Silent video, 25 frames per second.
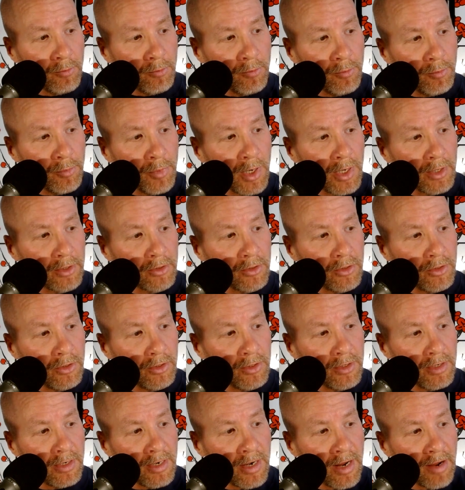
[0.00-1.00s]
but
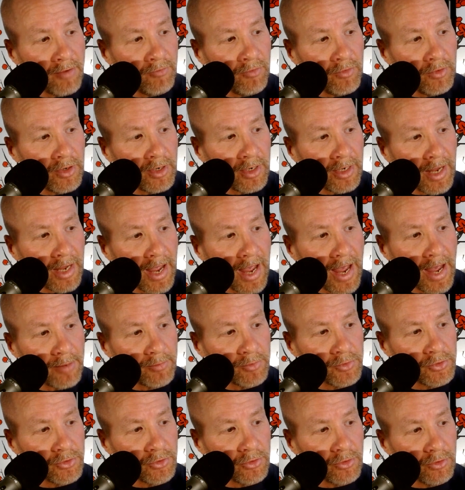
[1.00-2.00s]
could never
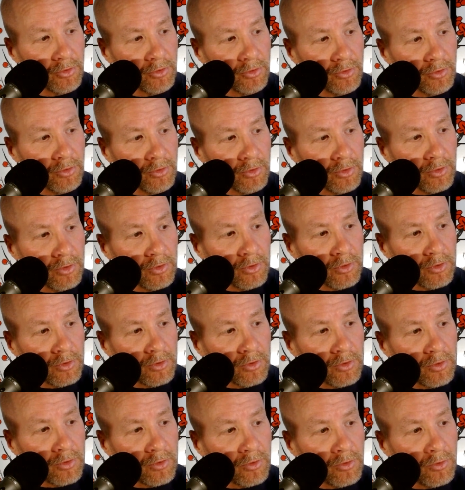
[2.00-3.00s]
capture
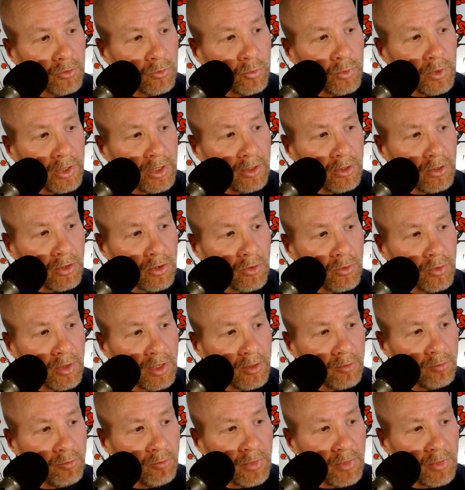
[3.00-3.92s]
the window in